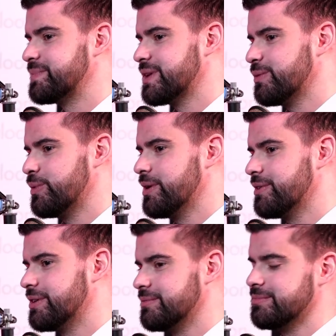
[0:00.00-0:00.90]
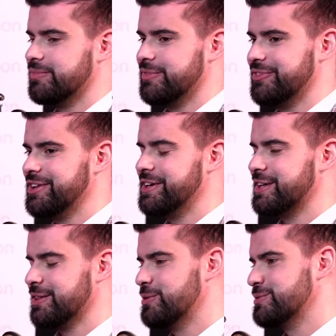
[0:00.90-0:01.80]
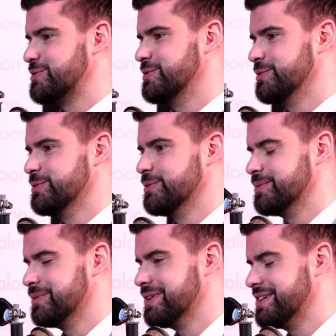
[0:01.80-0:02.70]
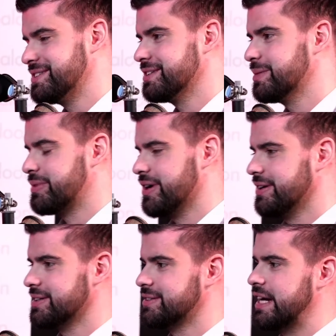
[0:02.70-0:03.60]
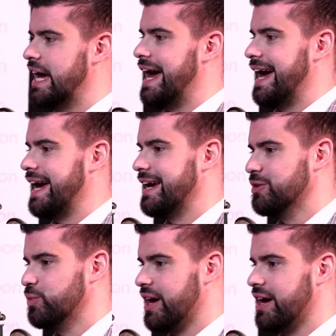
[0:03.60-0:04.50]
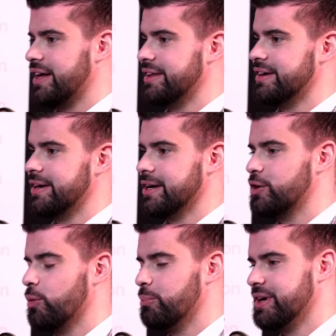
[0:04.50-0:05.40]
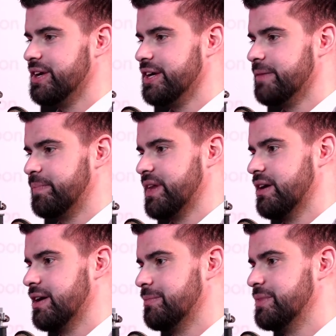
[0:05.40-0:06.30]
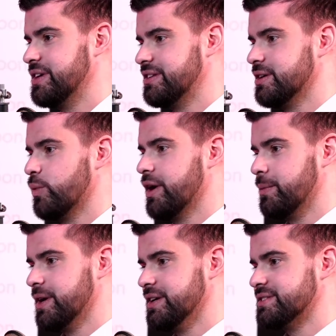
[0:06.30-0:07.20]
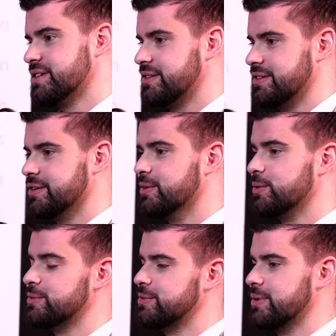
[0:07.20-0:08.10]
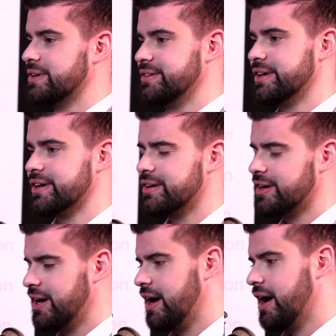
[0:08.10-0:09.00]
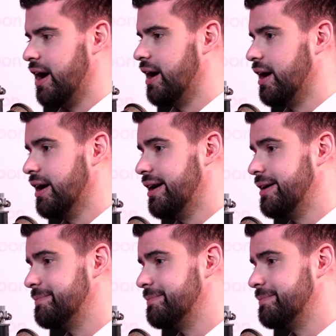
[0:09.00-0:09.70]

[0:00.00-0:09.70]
we were really close to releasing the product, and we had a company meeting where we set the goal to, I think, to